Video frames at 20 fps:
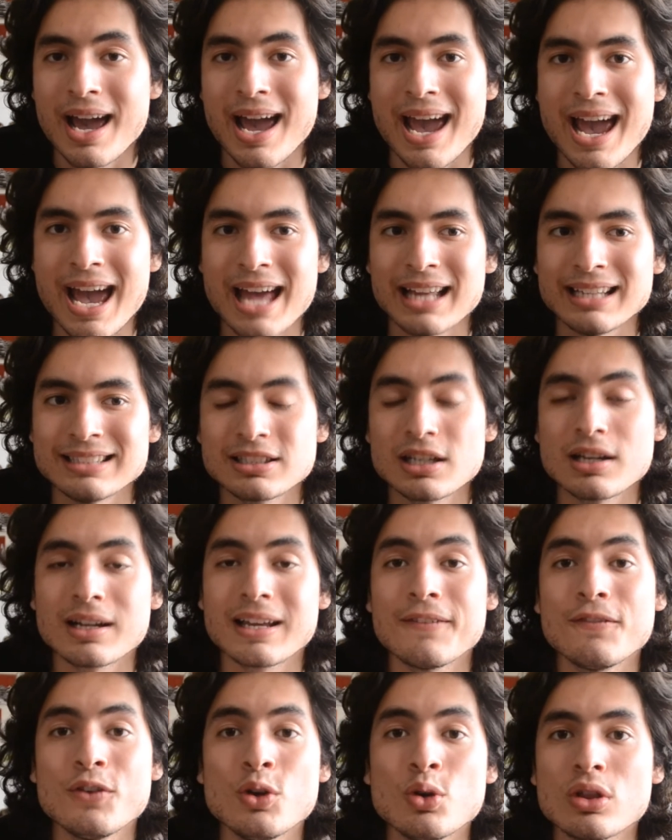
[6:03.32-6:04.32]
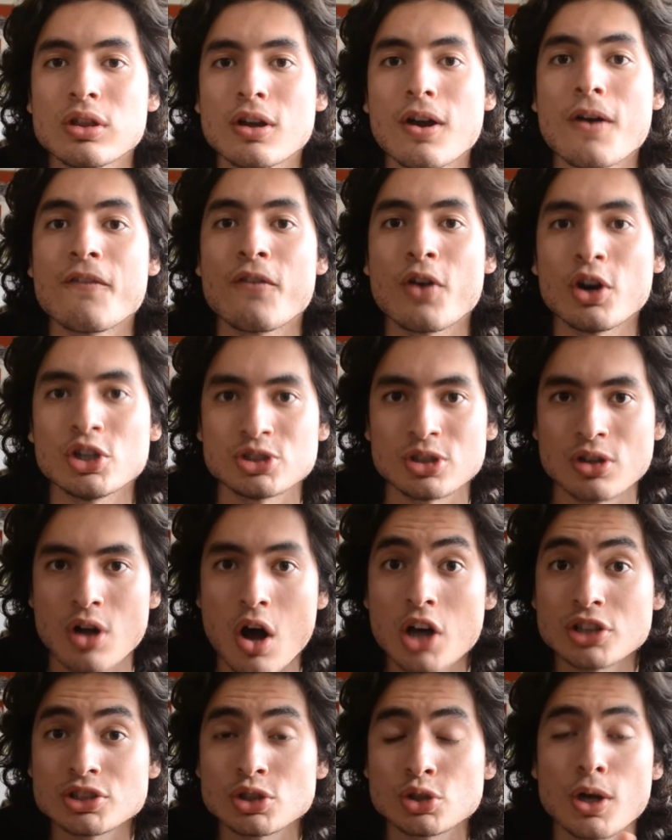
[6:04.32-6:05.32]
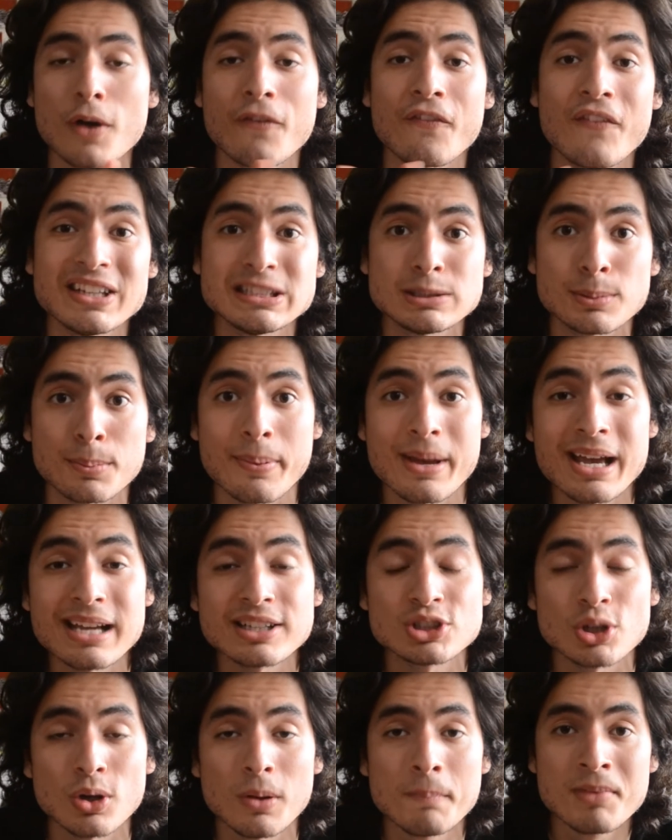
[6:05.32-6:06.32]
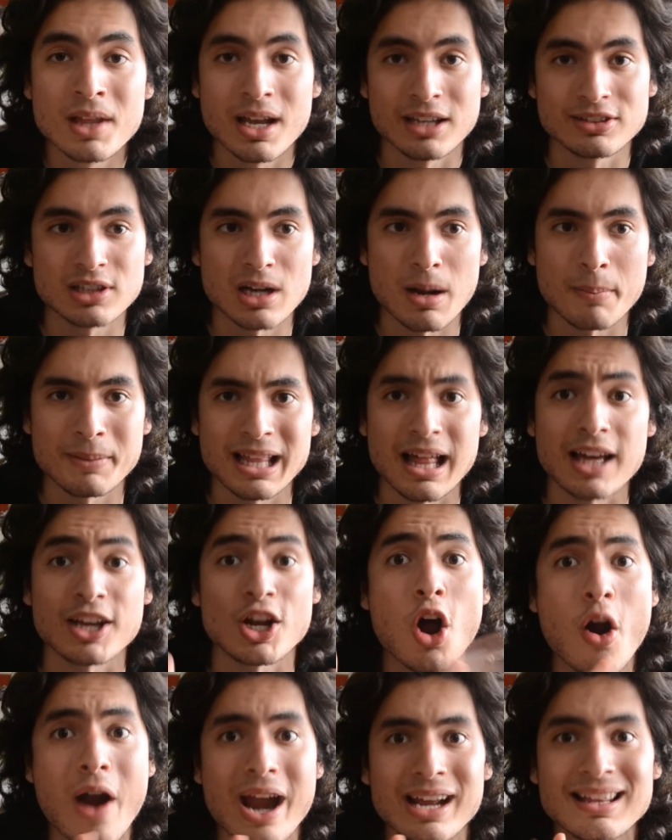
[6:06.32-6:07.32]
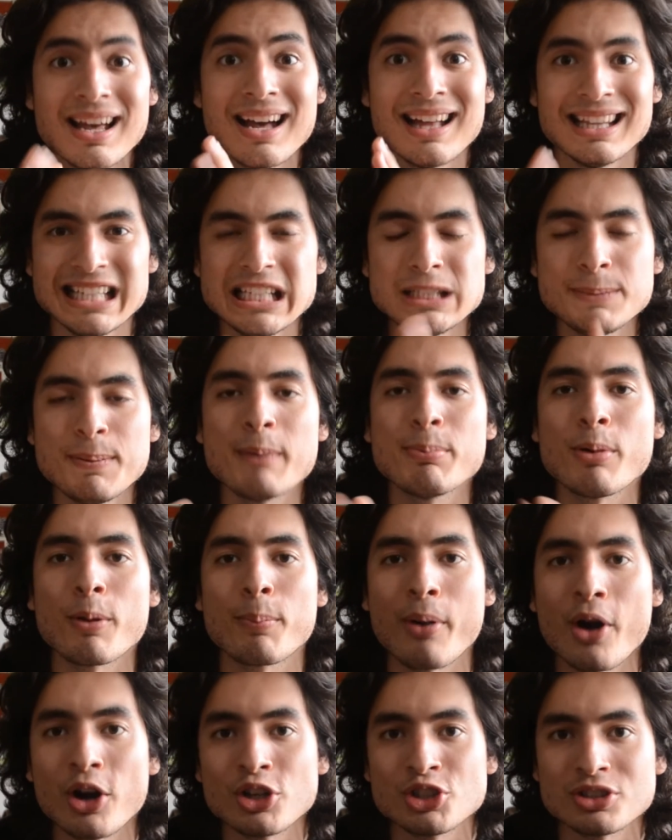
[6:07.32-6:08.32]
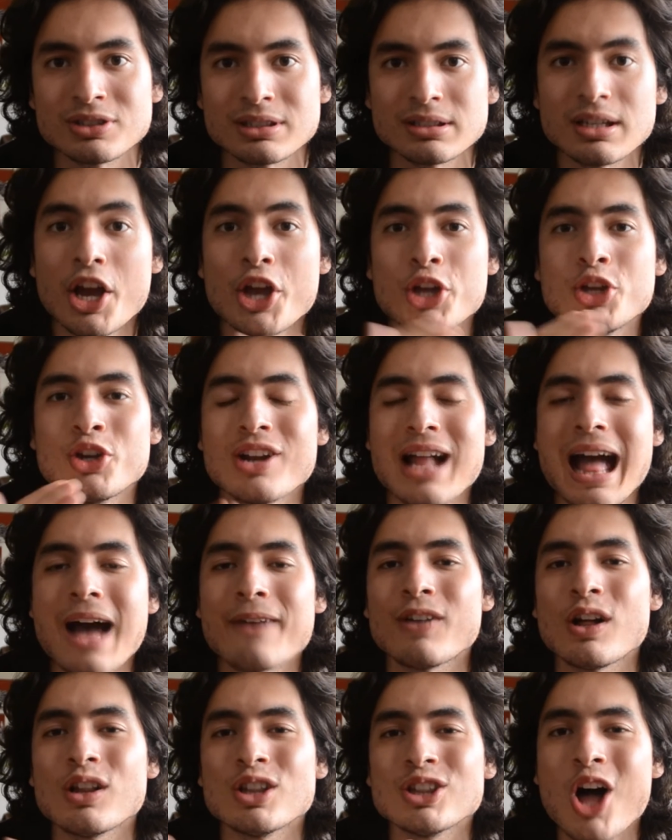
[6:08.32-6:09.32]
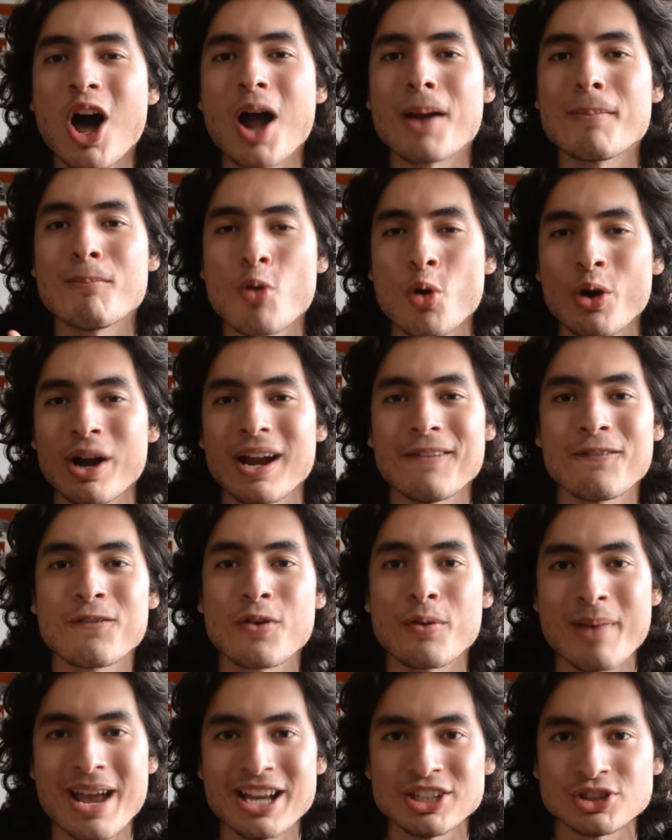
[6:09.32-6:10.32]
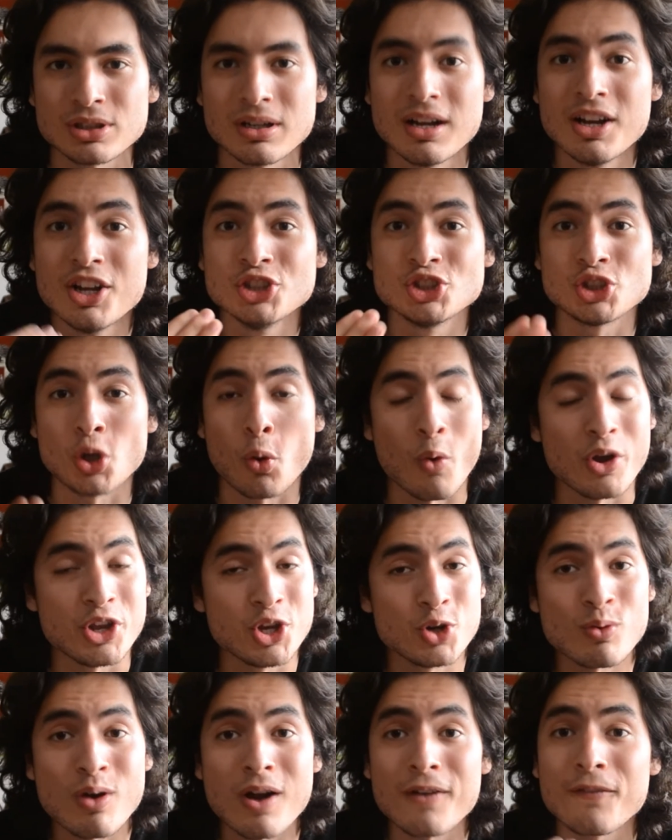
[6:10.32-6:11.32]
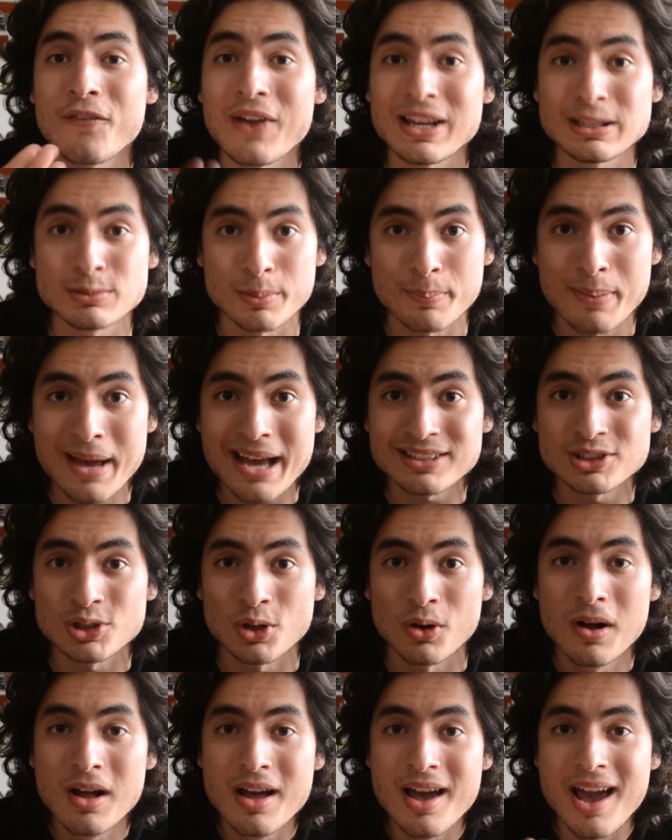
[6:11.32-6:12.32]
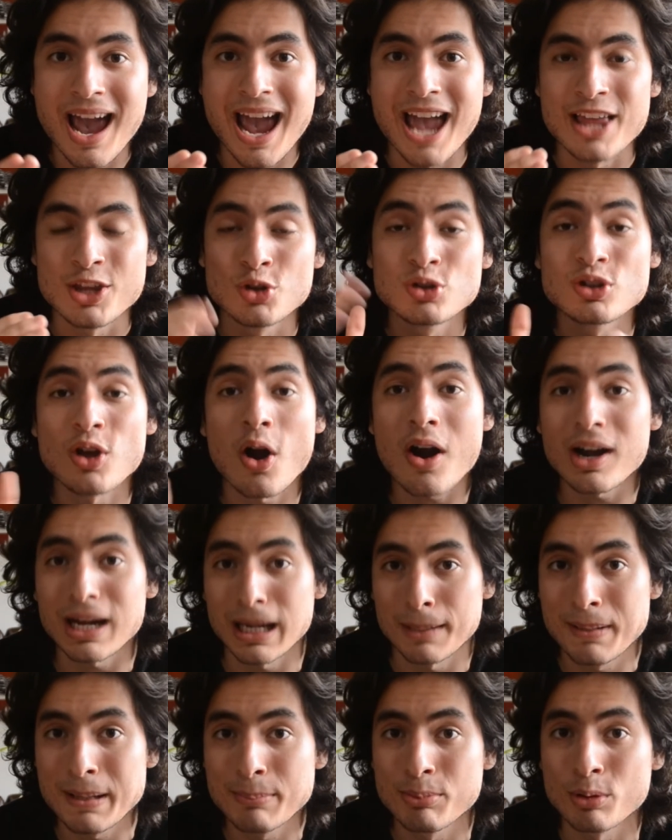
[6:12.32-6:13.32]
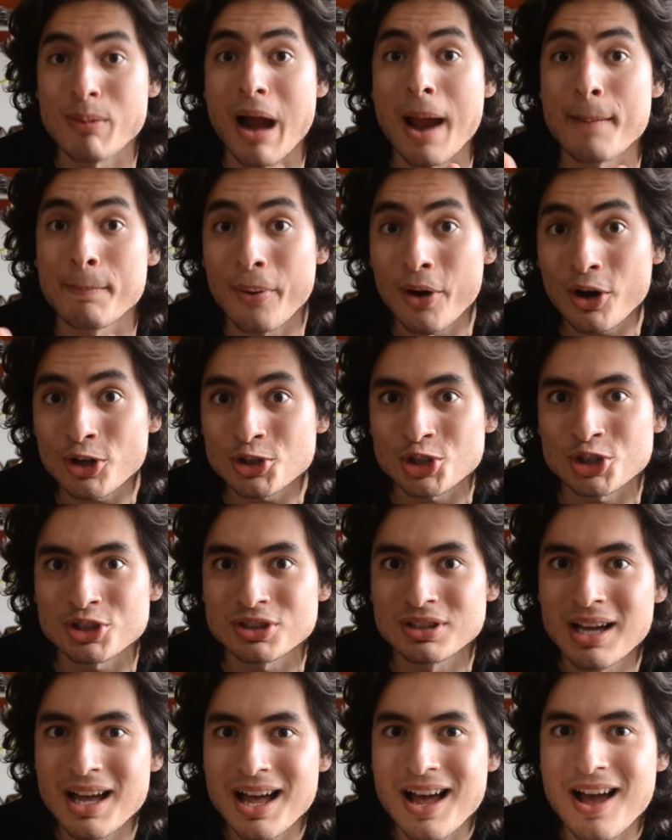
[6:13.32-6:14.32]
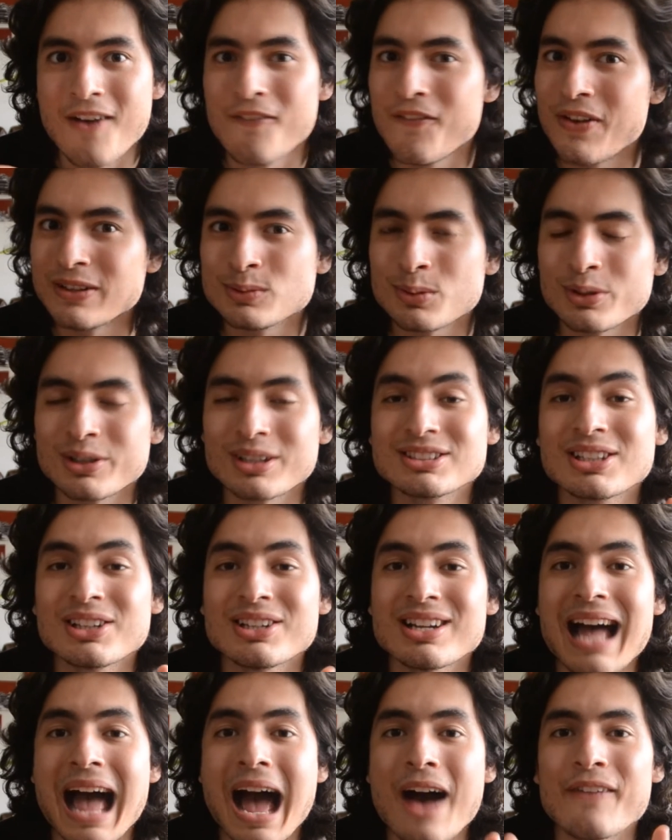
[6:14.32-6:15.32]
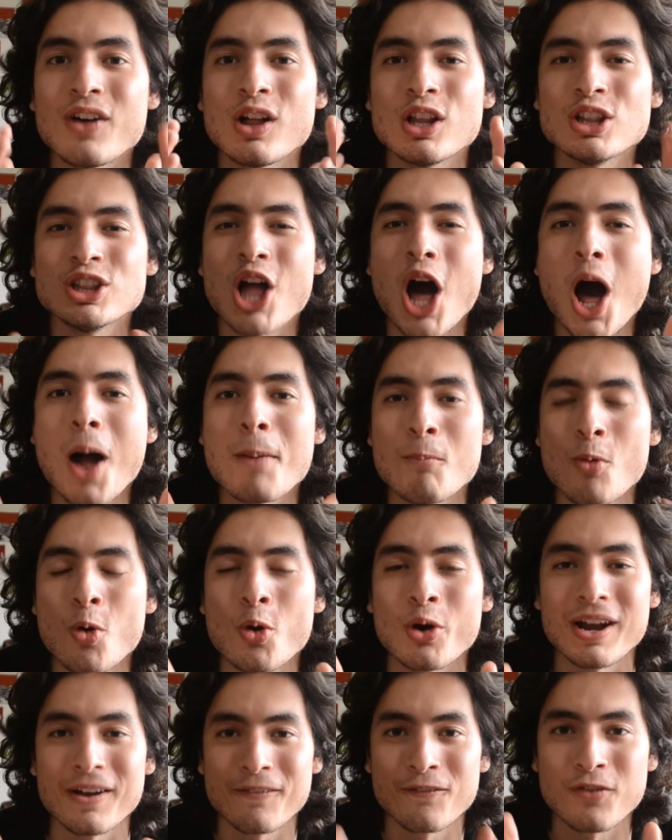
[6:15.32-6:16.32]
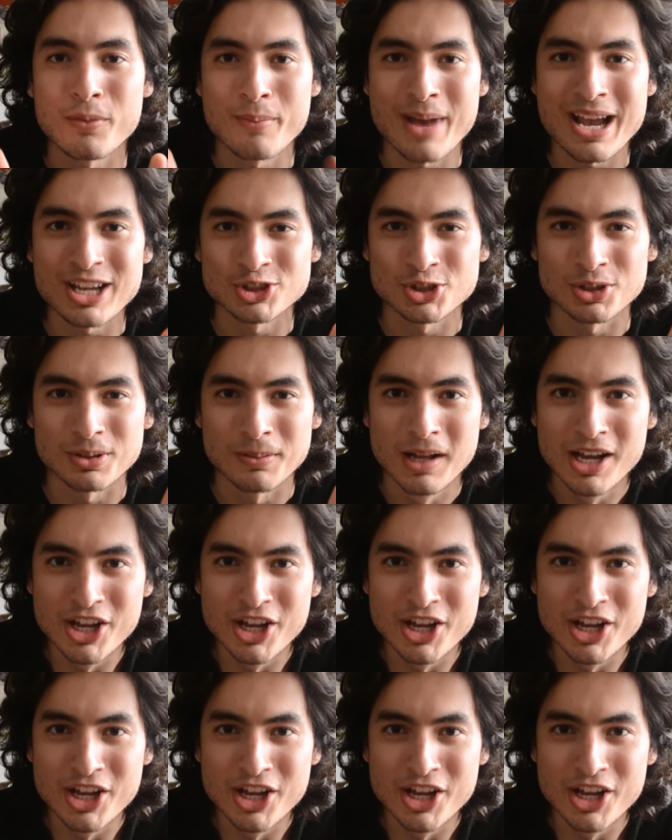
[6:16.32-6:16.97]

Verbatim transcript: and it's gonna give you the conversion. Also, your Facebook pixel is gonna be like, all right, these people purchase it, you're gonna have a lot more information. So when you run Facebook pixel and you target people by purchase, Facebook is gonna have a lot more information.